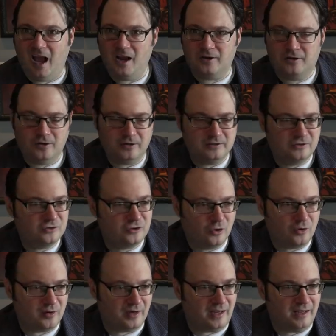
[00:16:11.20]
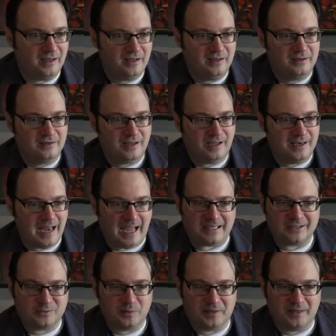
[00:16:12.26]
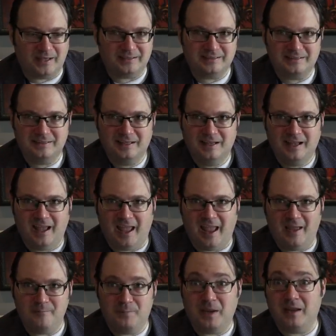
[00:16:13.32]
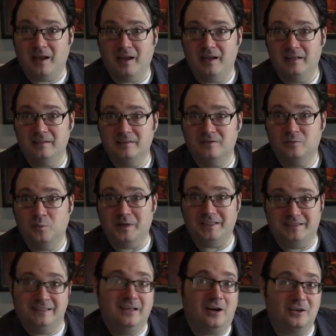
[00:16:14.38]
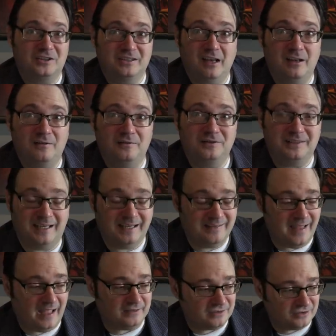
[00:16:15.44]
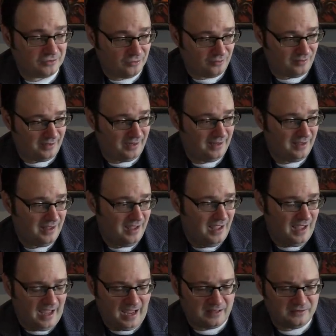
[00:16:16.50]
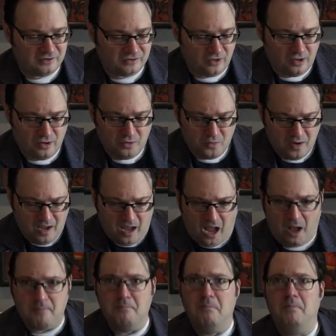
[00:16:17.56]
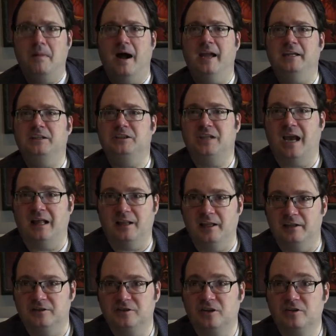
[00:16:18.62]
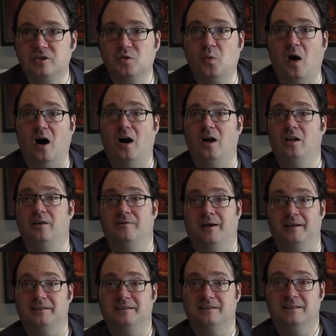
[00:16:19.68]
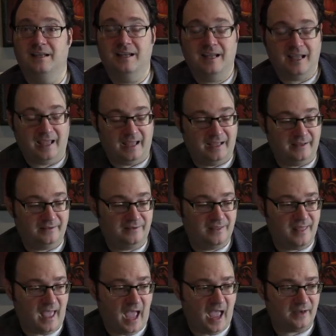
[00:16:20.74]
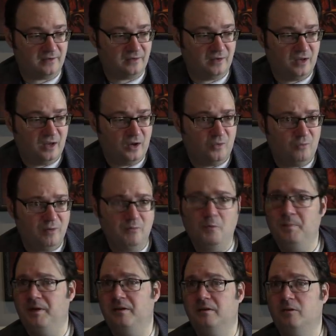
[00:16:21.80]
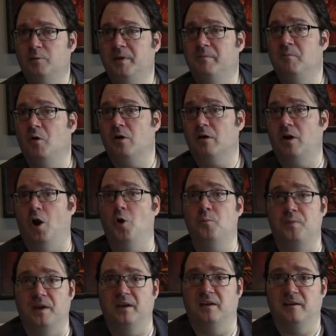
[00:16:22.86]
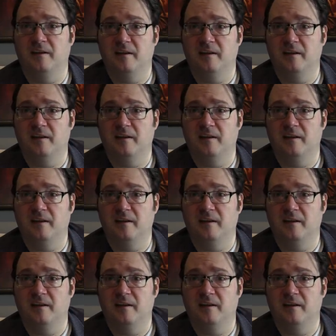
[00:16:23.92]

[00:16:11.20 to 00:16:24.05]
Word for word: a good story connects with us because we see ourselves in that story. And so, my challenge to all of us is that we will be a little bit more open